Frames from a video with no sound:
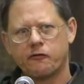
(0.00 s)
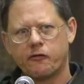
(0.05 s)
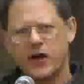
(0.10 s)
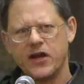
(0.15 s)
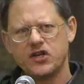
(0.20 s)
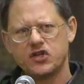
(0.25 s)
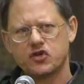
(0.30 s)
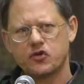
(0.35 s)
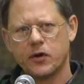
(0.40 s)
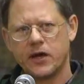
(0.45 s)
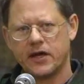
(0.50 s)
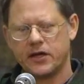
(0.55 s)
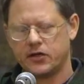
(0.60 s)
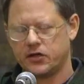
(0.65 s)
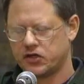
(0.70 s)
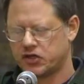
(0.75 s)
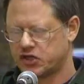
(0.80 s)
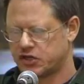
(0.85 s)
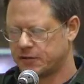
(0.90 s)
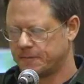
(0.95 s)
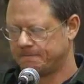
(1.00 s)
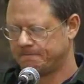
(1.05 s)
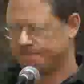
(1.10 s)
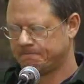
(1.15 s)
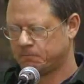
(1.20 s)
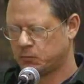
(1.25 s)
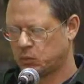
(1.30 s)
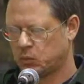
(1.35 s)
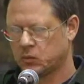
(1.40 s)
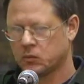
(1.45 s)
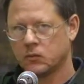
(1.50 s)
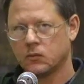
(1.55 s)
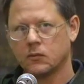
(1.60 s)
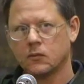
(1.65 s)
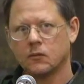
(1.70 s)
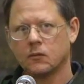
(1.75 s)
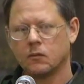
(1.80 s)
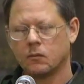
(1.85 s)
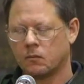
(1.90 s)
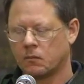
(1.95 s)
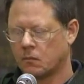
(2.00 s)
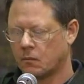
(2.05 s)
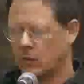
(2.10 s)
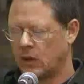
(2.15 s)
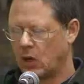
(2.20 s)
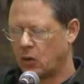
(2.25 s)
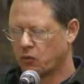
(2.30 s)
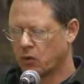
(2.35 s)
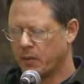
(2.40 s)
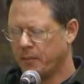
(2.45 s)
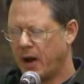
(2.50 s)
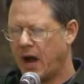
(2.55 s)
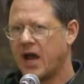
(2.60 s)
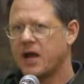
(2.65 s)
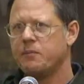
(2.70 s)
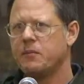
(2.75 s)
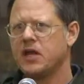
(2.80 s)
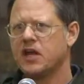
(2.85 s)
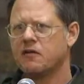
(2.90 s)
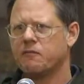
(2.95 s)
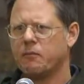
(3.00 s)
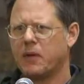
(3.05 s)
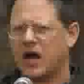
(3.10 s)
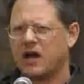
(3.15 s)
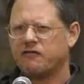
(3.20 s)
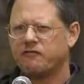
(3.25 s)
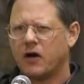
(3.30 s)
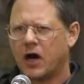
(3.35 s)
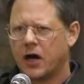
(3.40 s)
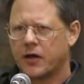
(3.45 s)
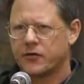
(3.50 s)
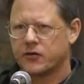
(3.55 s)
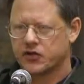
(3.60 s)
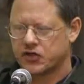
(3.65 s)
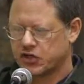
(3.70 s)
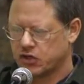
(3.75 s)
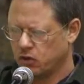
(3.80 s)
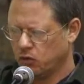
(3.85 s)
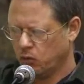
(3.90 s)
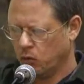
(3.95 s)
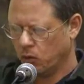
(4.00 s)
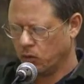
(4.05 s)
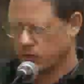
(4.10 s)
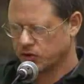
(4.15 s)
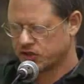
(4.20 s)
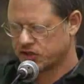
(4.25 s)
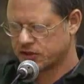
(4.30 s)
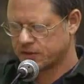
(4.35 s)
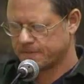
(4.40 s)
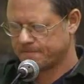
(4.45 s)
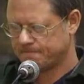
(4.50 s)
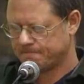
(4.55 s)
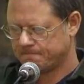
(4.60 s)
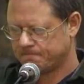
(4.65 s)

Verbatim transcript: freight trains remind me of my father's tools